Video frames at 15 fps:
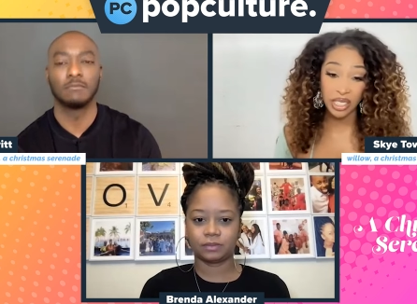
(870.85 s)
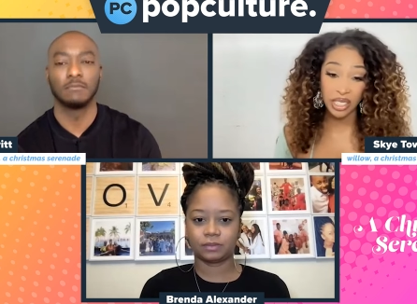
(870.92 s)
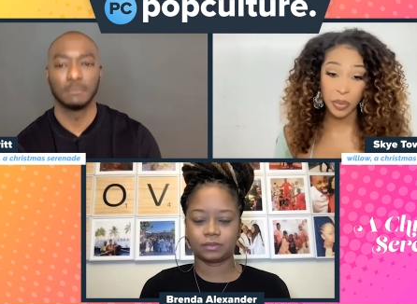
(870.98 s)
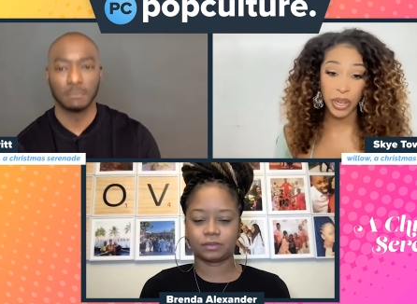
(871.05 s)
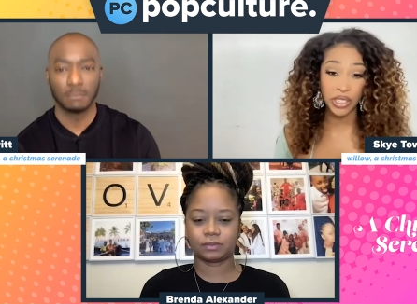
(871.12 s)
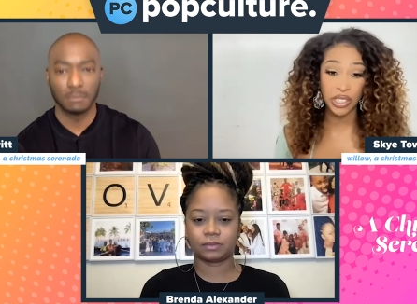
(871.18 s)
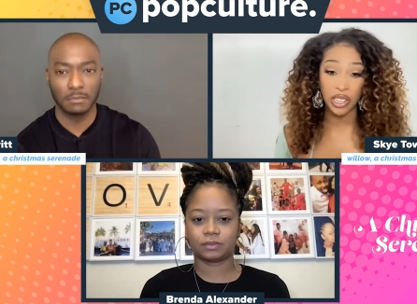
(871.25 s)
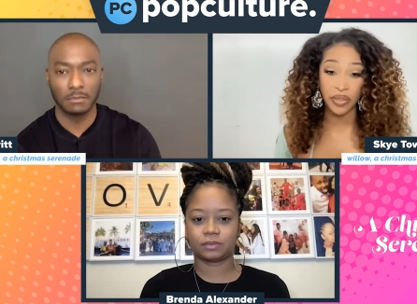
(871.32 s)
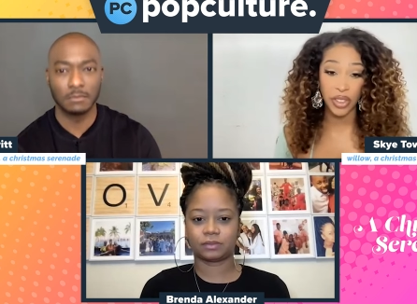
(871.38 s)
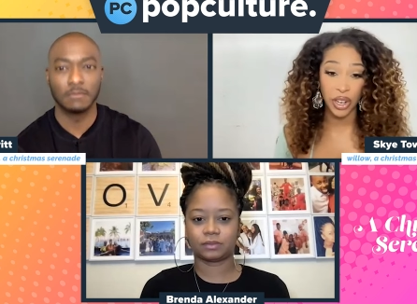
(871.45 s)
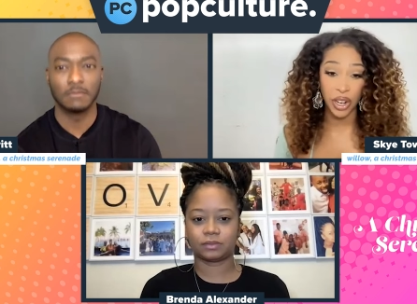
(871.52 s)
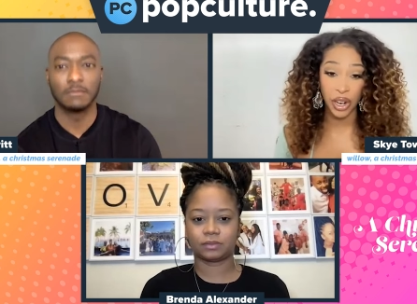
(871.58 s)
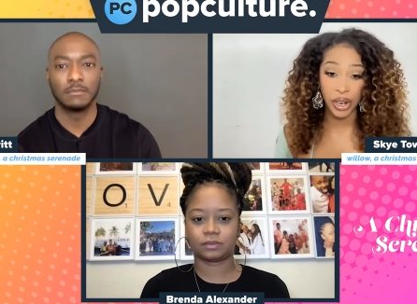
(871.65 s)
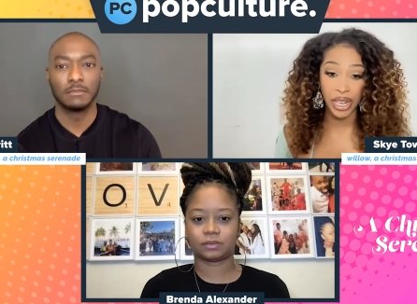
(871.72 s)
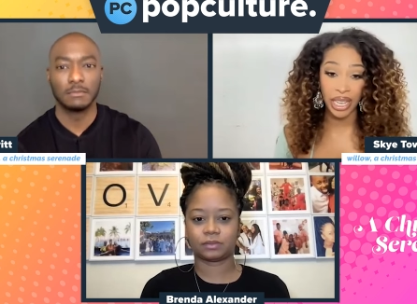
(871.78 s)
Speaker 1: especially if
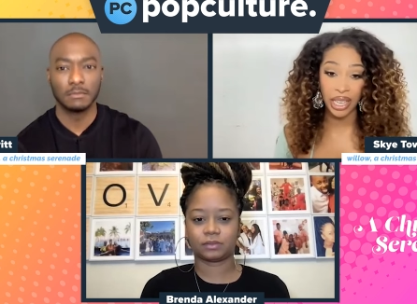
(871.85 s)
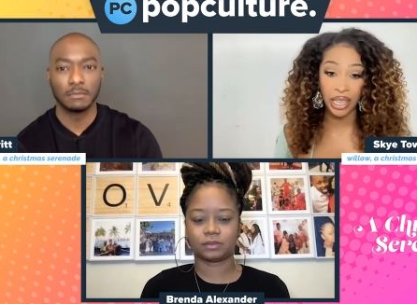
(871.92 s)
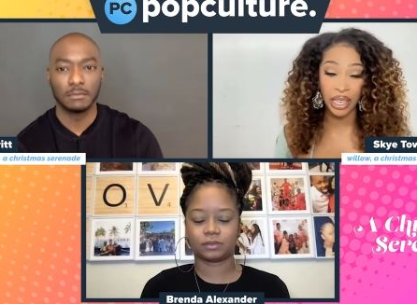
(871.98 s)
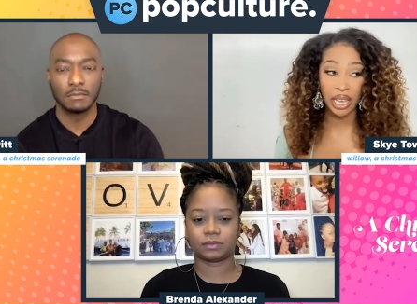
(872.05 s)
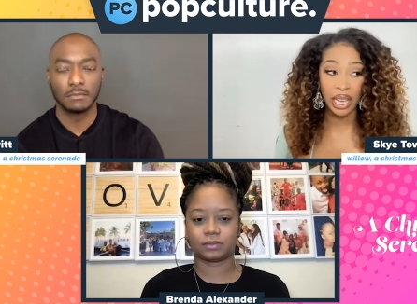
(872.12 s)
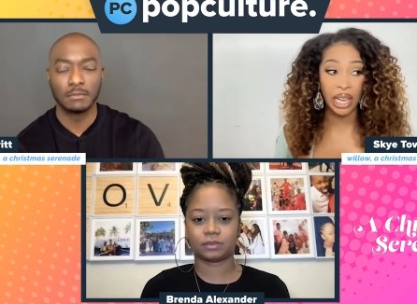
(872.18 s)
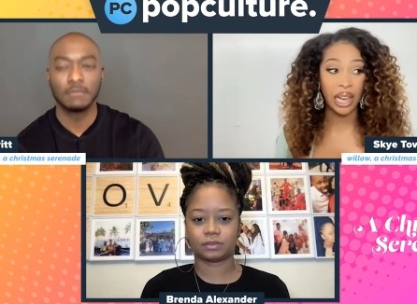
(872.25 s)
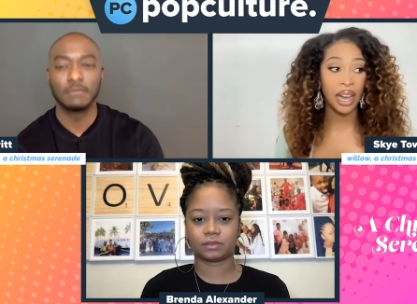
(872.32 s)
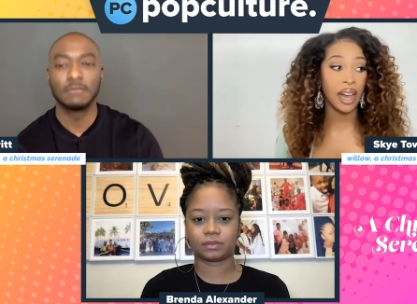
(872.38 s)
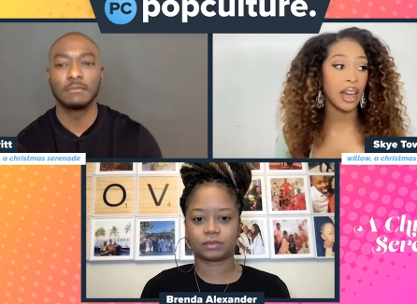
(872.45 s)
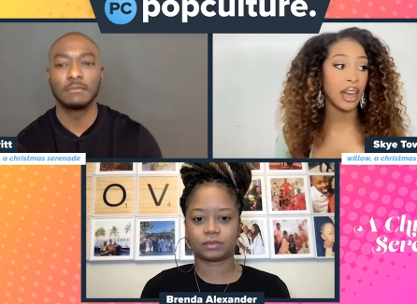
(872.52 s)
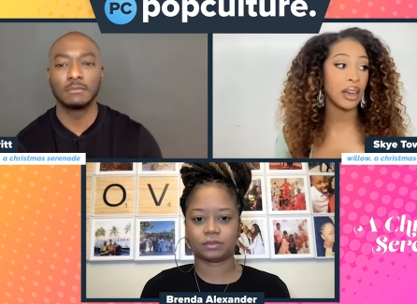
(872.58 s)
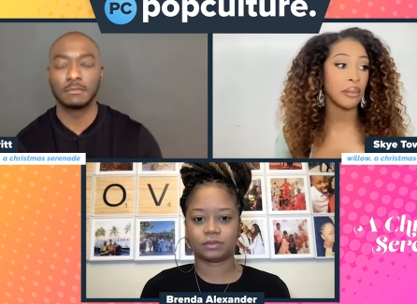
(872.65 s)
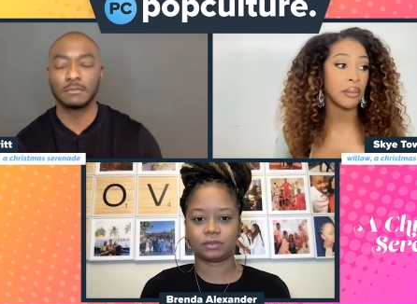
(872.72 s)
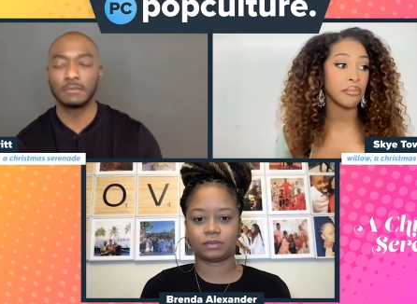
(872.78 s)
they're hurting.
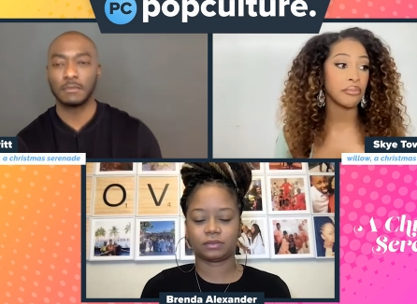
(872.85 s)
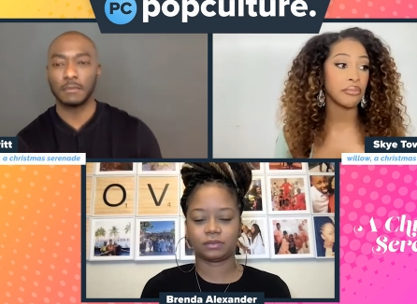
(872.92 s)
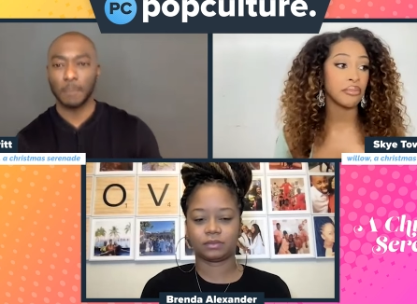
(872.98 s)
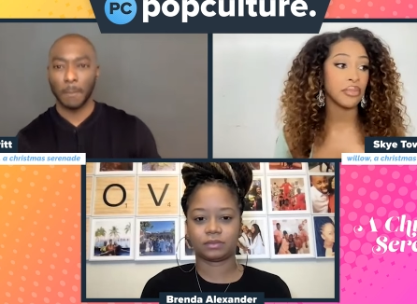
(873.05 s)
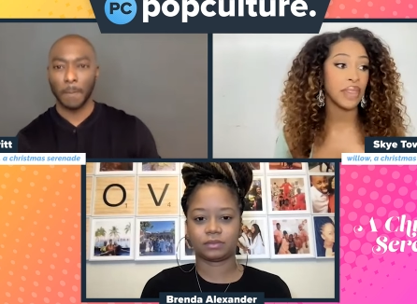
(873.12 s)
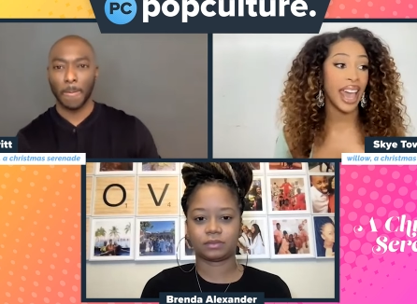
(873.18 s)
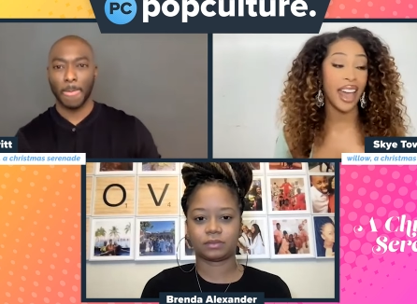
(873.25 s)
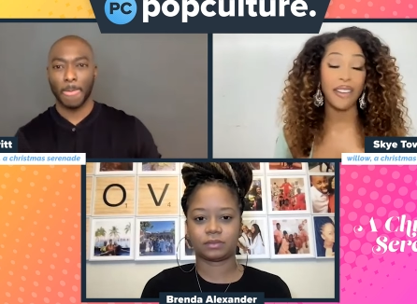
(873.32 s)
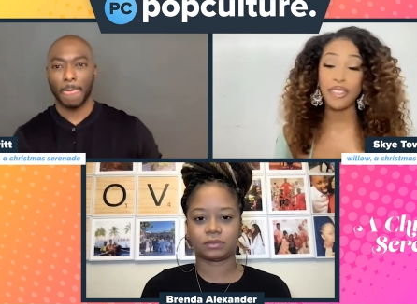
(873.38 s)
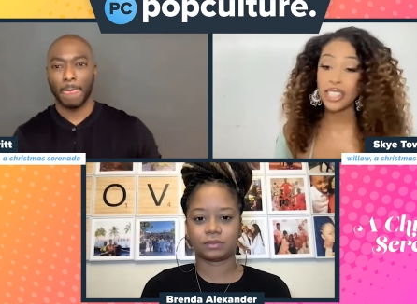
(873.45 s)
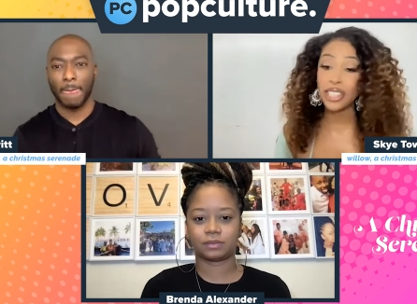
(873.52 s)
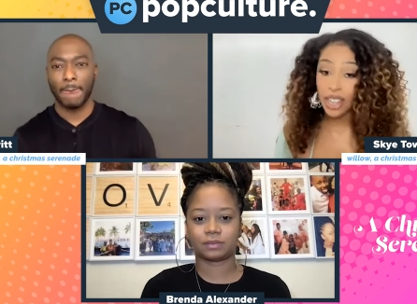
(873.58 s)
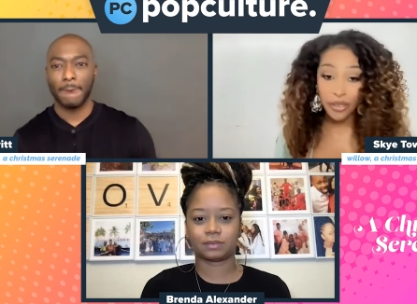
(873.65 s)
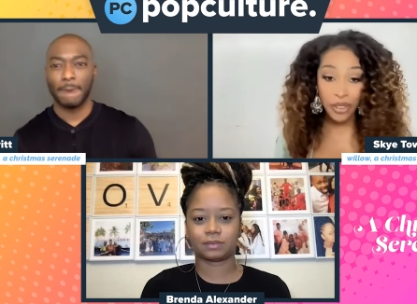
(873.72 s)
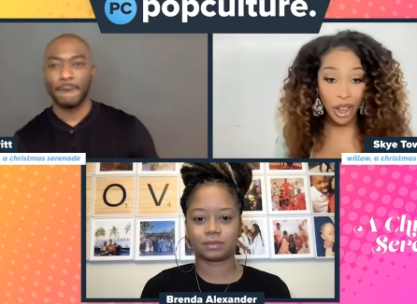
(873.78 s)
Um, have the tough